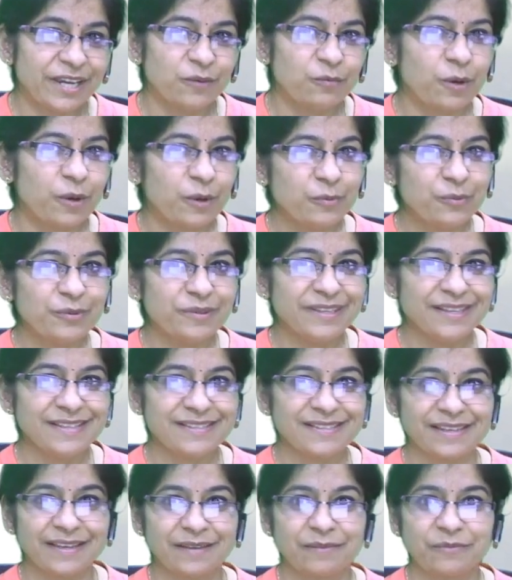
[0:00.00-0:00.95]
what would they
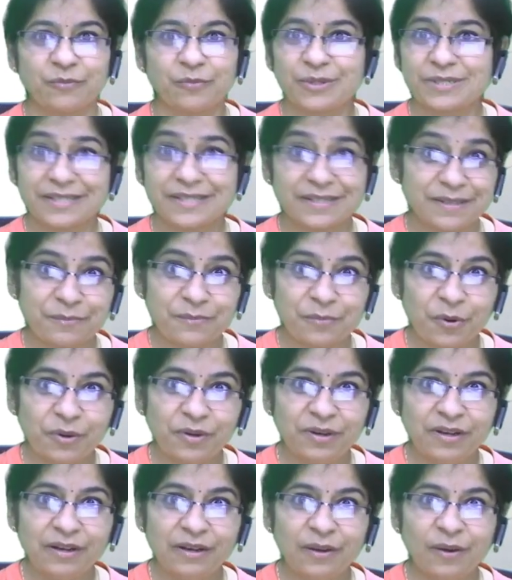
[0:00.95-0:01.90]
say? Was it
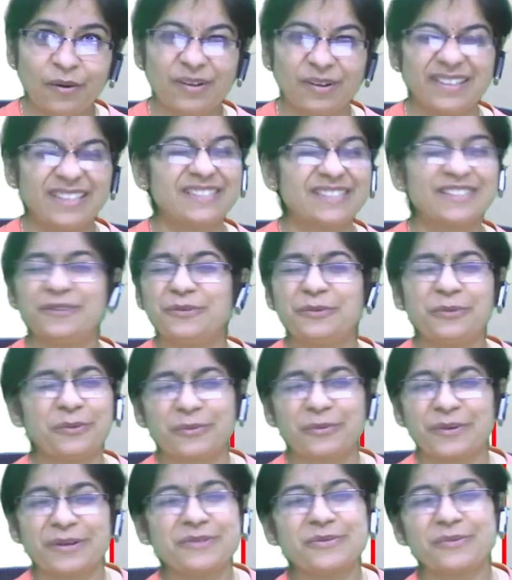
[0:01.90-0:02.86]
immoral? Or they say, no,
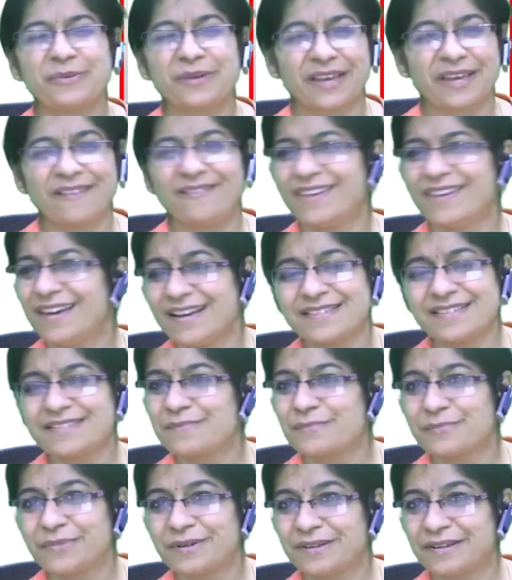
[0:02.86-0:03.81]
no, it's okay. We are
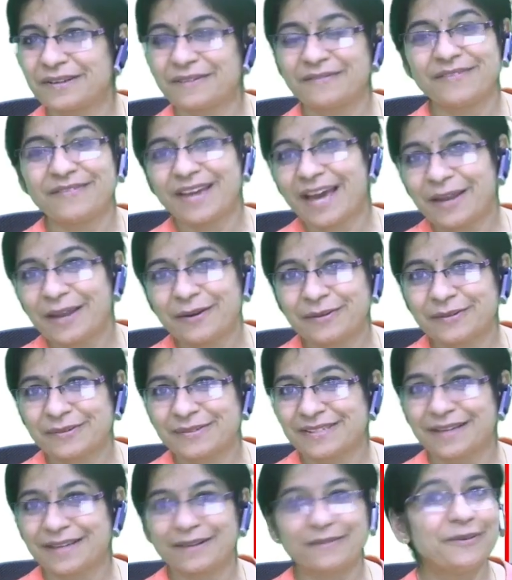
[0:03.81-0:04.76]
simpleton. We are
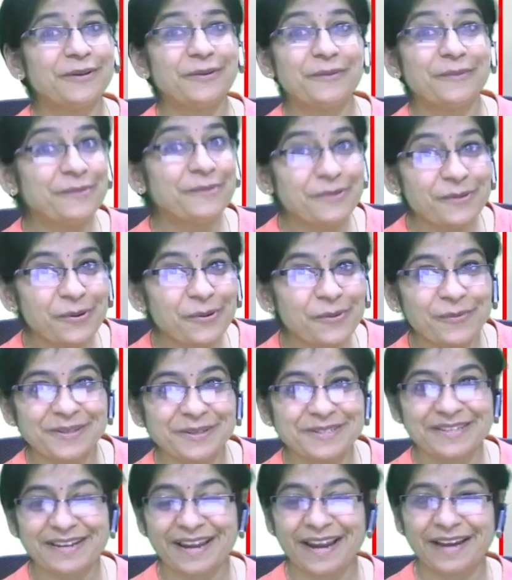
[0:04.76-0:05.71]
innocent. We don't know
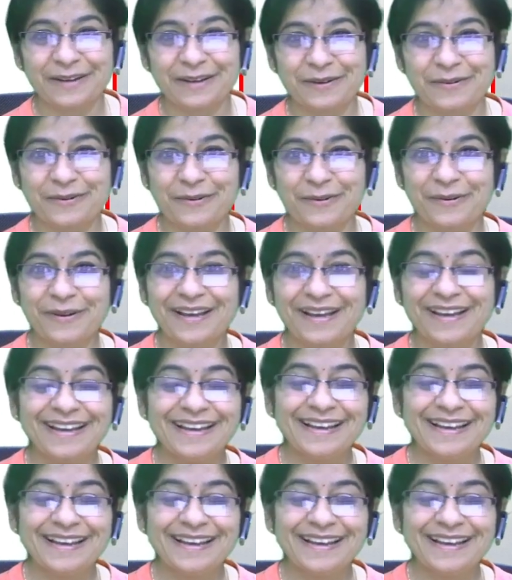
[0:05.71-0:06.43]
what's right and wrong.